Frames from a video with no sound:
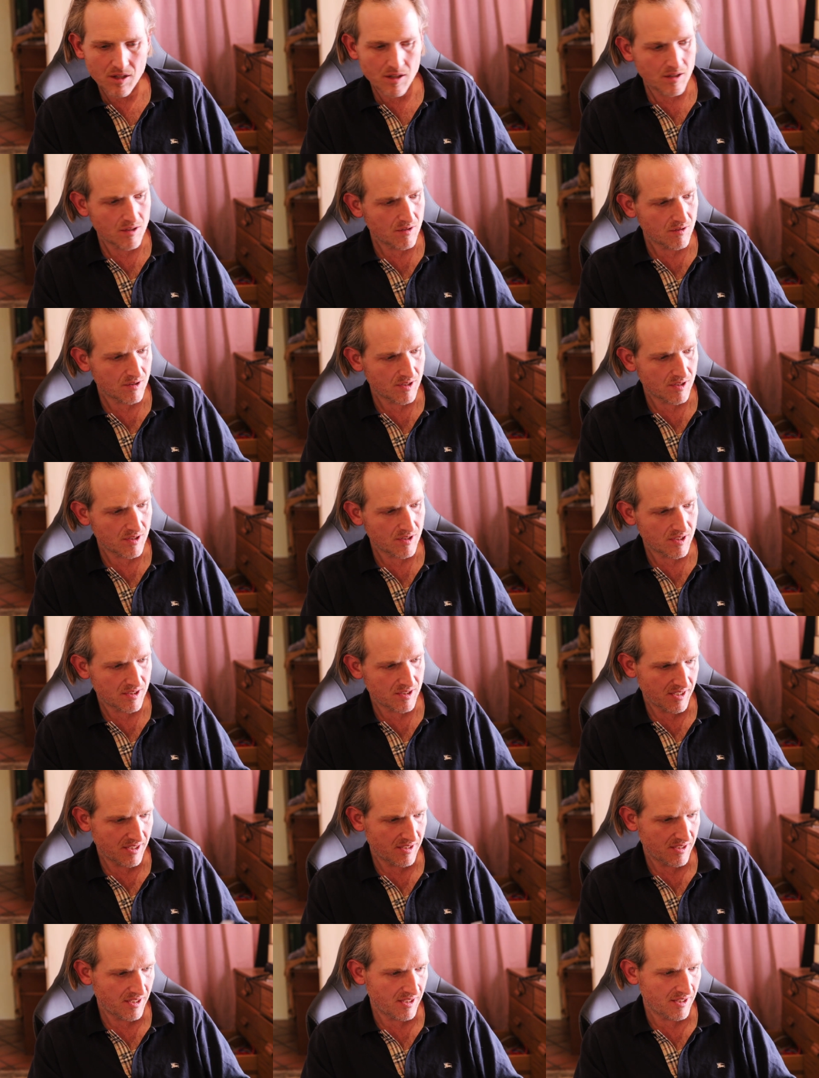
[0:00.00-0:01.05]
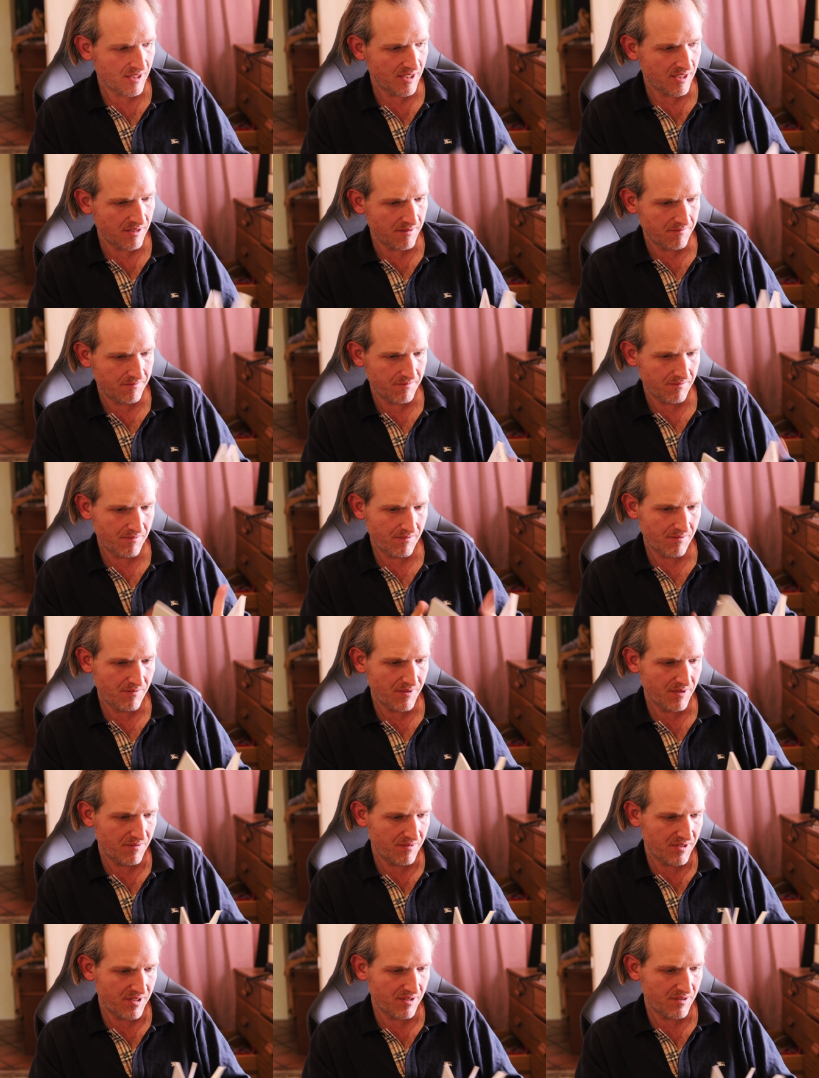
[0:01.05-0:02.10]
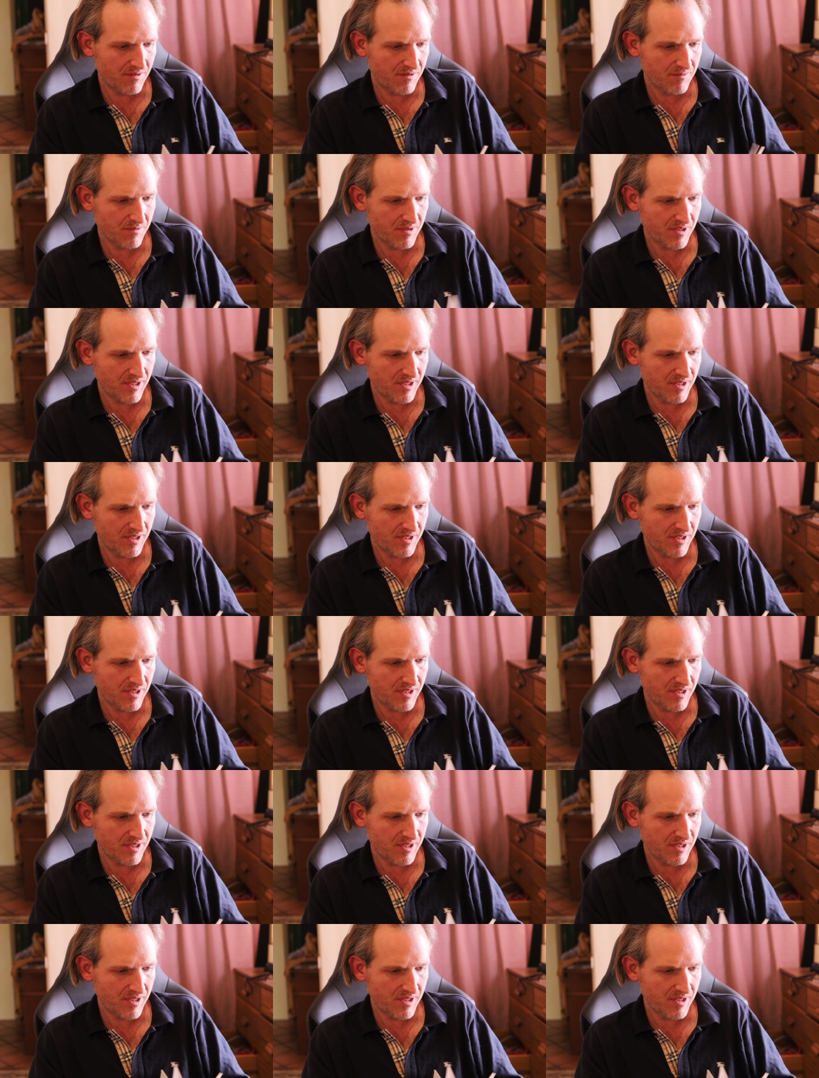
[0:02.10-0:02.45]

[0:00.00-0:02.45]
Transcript: on a second, and then 53.